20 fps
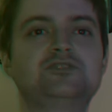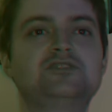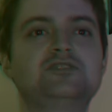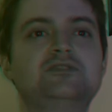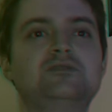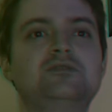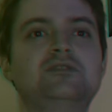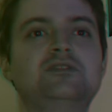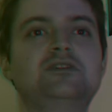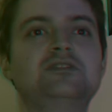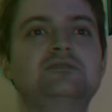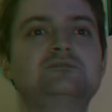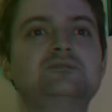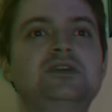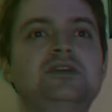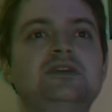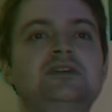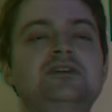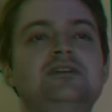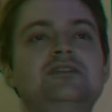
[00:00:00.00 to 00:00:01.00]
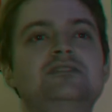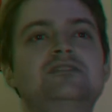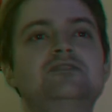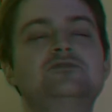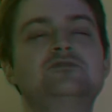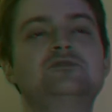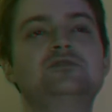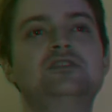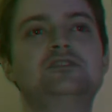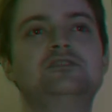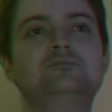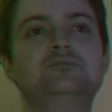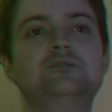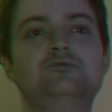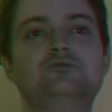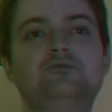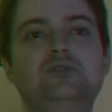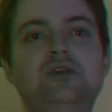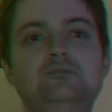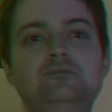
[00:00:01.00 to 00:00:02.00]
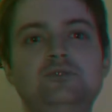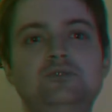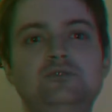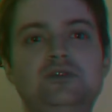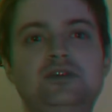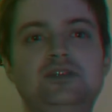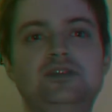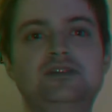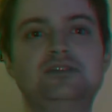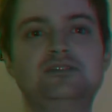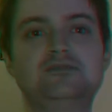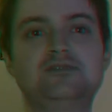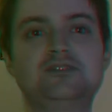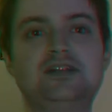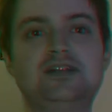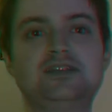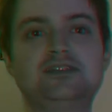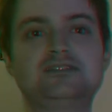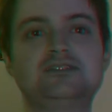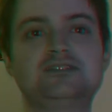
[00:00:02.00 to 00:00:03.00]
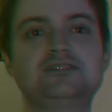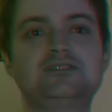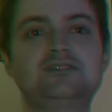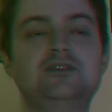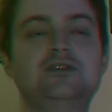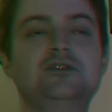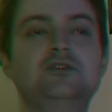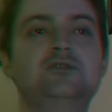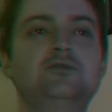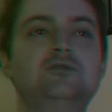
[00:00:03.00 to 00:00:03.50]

So it would either be red, blue anaglyph glasses